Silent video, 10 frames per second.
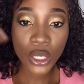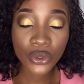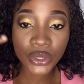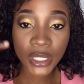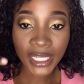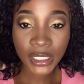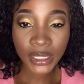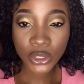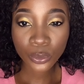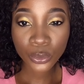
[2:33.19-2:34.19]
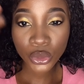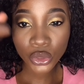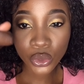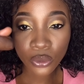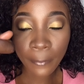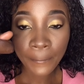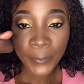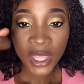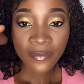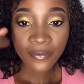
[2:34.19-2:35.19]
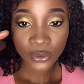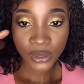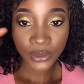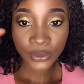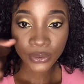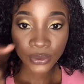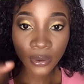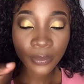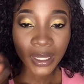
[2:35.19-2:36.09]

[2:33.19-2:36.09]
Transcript: on your lashes and you put your falsies on top,